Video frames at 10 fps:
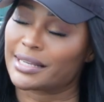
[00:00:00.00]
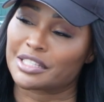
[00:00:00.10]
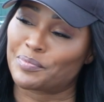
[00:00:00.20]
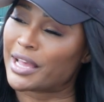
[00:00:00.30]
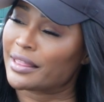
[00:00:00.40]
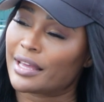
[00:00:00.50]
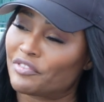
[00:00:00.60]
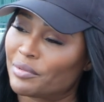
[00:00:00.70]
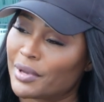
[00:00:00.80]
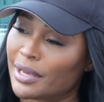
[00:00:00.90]
really expect
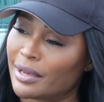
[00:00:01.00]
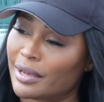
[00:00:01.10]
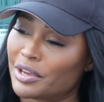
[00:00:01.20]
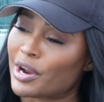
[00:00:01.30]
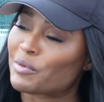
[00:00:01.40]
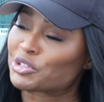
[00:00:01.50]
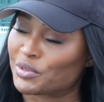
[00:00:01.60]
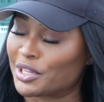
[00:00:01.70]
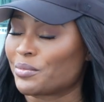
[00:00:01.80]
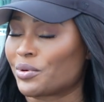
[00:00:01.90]
that from me. I was
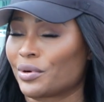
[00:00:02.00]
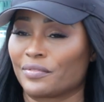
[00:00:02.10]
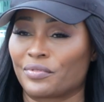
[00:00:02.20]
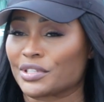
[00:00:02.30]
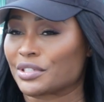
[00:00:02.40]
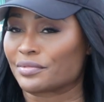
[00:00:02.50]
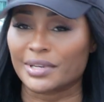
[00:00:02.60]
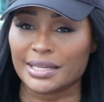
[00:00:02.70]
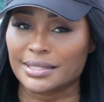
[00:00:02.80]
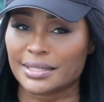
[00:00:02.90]
really more the voice of
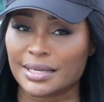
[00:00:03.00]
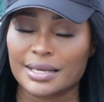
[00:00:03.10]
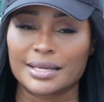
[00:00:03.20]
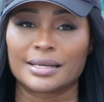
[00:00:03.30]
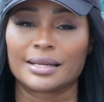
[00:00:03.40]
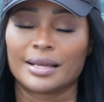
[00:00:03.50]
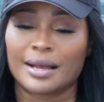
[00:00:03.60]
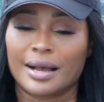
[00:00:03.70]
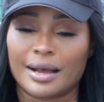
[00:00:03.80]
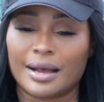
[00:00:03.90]
reason.
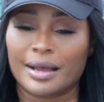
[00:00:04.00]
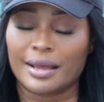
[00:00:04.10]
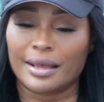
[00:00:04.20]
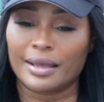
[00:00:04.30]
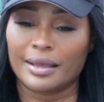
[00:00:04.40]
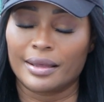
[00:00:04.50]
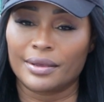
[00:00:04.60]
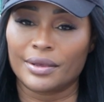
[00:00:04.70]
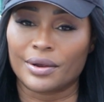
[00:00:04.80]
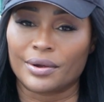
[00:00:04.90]

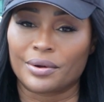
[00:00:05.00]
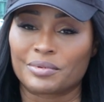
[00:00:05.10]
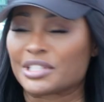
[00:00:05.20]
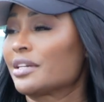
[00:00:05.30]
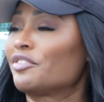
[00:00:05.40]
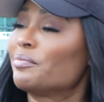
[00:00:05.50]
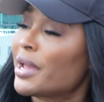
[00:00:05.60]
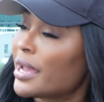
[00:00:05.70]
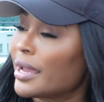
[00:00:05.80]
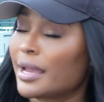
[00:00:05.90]
I, was
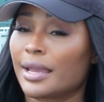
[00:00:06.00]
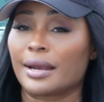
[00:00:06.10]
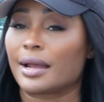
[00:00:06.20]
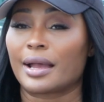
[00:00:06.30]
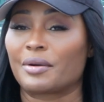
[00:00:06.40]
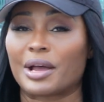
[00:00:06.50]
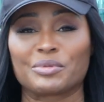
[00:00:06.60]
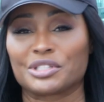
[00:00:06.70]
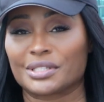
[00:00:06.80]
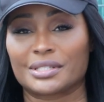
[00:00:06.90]
self-made. I
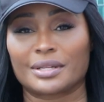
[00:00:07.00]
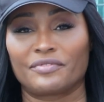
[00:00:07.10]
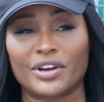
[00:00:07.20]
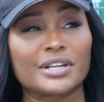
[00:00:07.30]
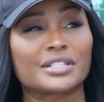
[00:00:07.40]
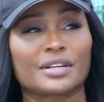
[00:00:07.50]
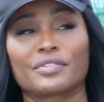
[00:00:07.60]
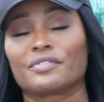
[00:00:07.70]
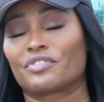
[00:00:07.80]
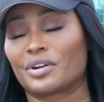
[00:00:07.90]
was just very
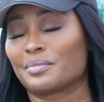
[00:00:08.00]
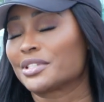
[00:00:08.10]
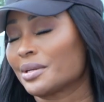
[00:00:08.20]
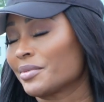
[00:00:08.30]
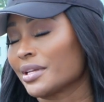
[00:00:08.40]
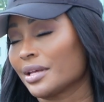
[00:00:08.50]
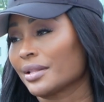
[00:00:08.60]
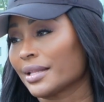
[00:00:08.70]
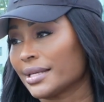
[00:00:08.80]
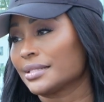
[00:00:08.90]
different from some of the
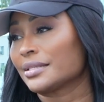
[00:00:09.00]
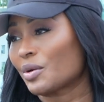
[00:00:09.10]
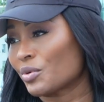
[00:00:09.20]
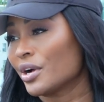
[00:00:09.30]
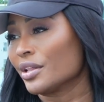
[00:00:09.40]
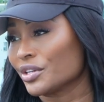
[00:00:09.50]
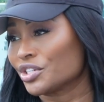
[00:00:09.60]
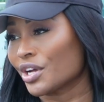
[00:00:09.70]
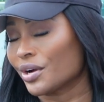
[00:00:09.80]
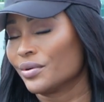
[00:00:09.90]
other ladies that were on the
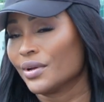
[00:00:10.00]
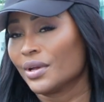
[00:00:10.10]
show.